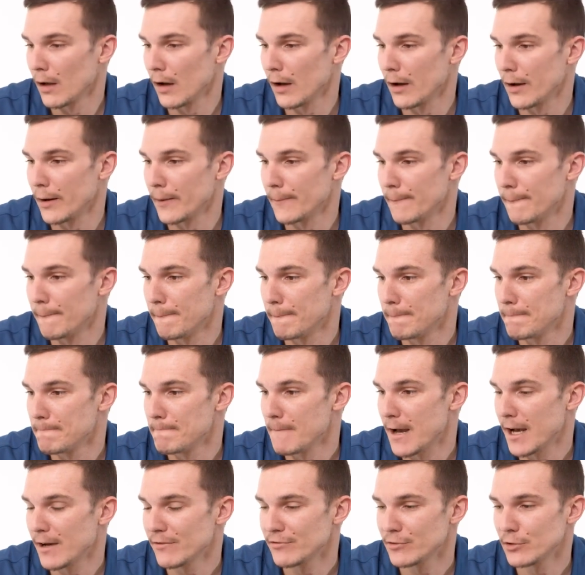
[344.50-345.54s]

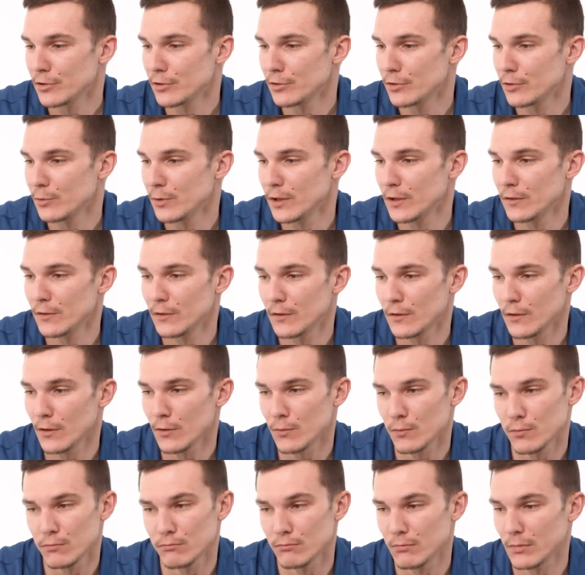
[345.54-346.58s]
After doing
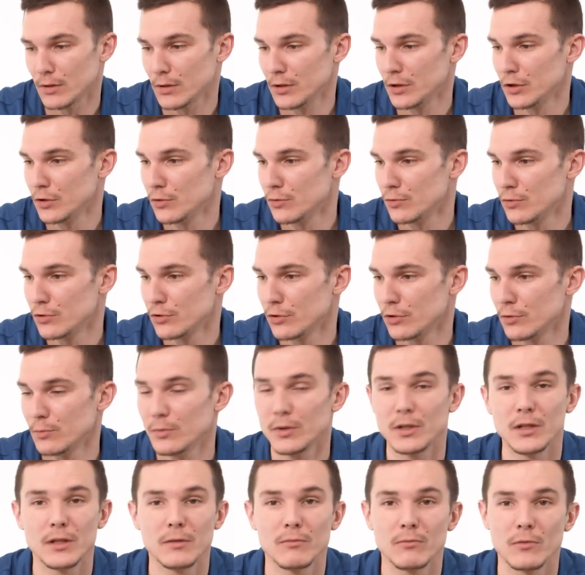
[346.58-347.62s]
so, you should
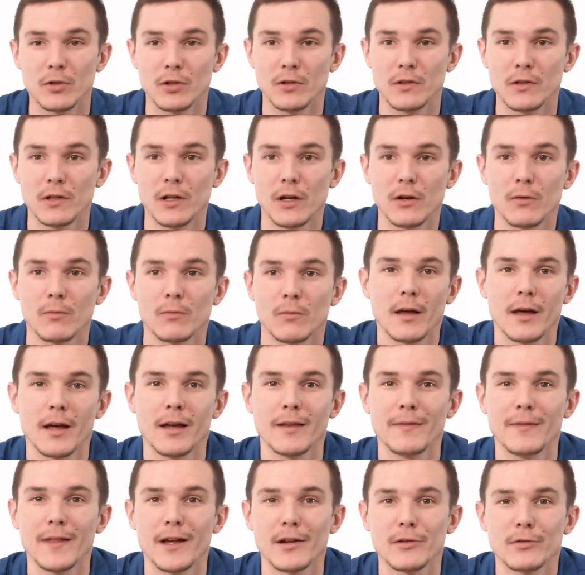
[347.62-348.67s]
be good to go.
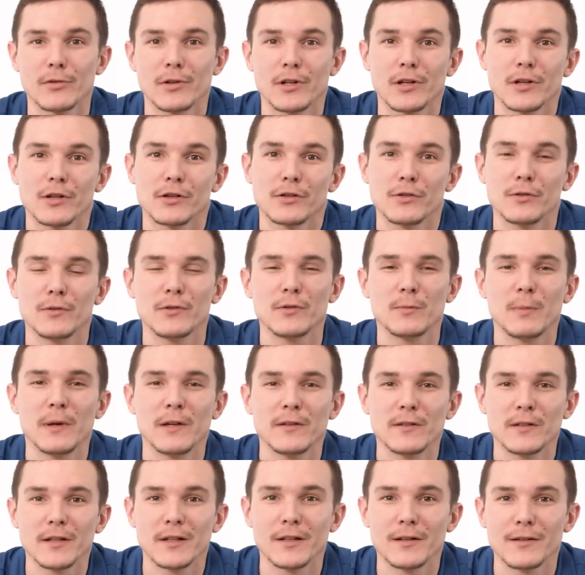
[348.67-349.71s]
And that'll conclude
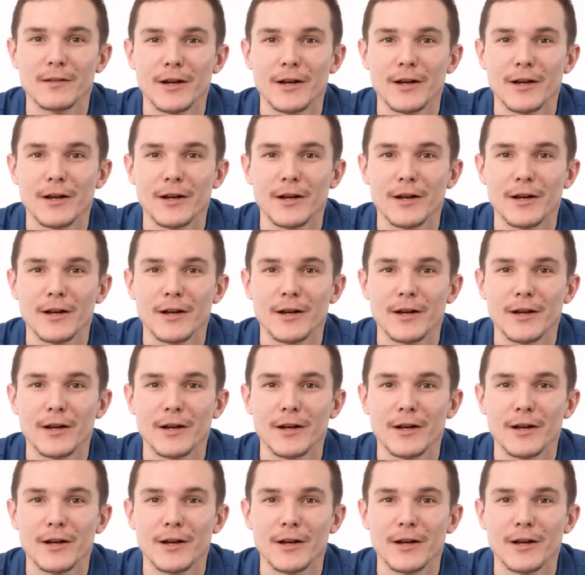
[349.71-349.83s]
spacing and